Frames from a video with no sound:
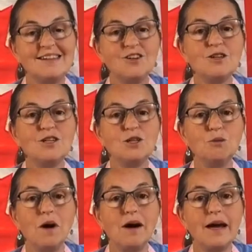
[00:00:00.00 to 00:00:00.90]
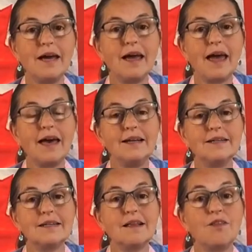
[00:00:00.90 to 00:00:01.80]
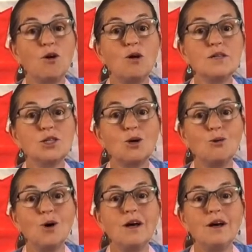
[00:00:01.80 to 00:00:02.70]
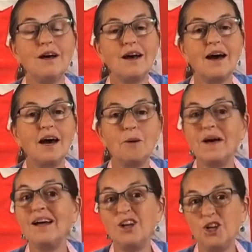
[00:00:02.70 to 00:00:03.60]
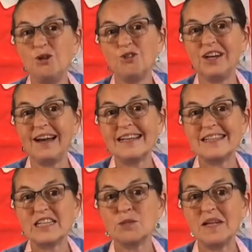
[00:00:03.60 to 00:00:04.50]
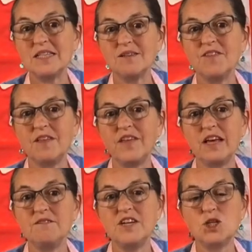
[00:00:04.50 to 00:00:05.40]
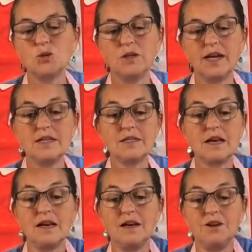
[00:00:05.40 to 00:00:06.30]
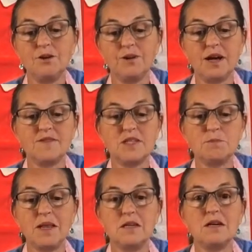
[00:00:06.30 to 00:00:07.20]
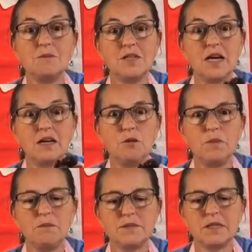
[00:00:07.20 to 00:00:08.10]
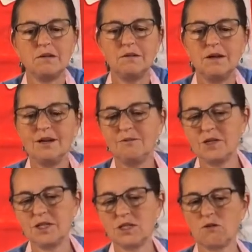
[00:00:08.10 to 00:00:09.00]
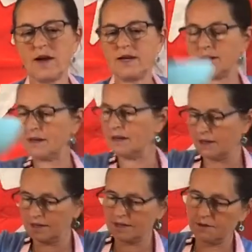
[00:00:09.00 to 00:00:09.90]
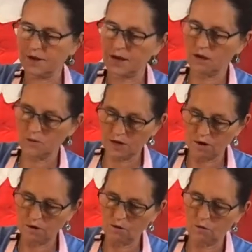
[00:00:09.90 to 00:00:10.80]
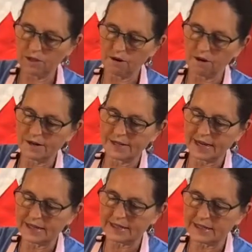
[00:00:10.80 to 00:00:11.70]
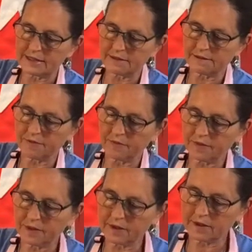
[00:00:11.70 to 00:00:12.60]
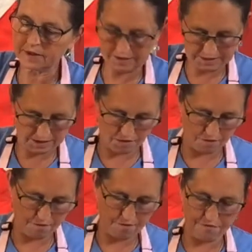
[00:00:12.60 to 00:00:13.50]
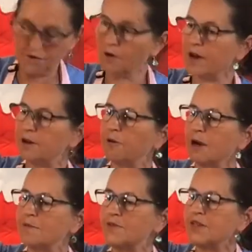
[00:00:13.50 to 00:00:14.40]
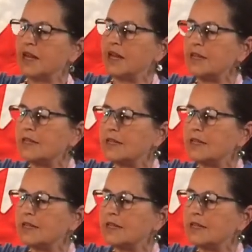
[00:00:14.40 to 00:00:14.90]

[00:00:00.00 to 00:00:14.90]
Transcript: to buy, and they're also usually less expensive than the individual dates, and you don't have to spend the time taking the pips out, which is great. So here we go with our dates. So 400 grams of dates.